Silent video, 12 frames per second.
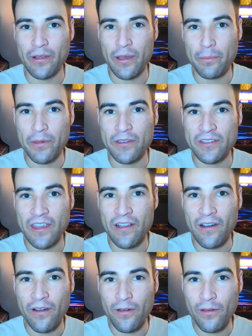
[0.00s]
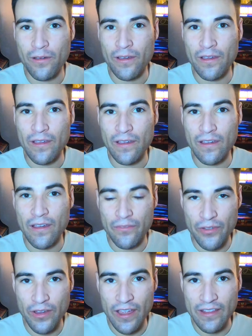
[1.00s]
appreciate all of
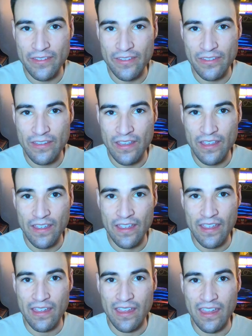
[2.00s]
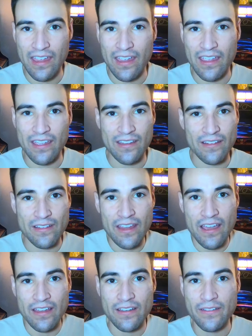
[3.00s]
you guys. And
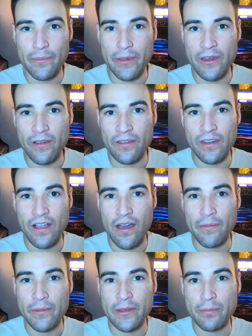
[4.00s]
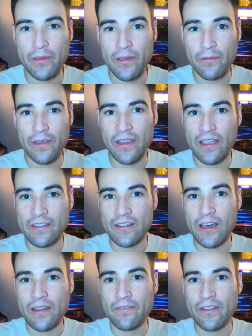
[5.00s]
yeah, let me know in the comments below what you guys
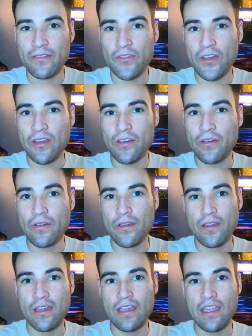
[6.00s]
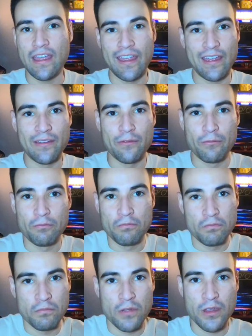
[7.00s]
thought of this video and
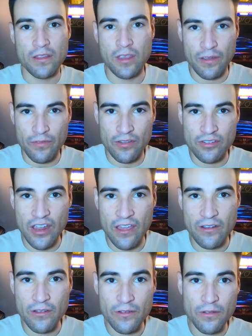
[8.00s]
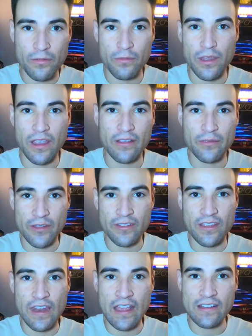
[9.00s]
what you think of the channel, what you guys want to see
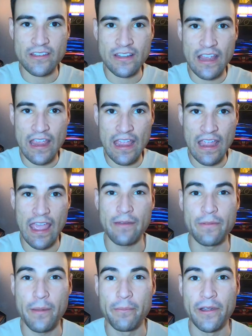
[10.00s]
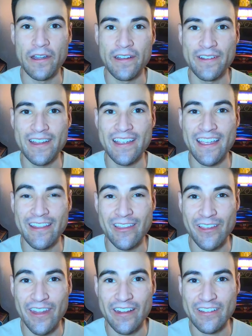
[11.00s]
next. And remember,
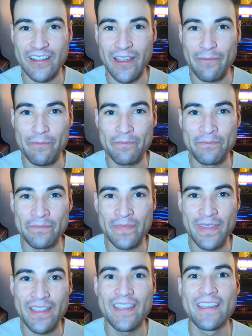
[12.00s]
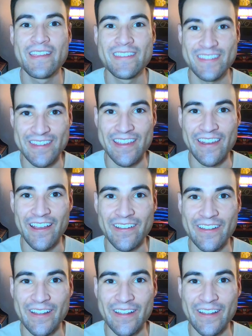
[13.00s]
until next time, see you next time.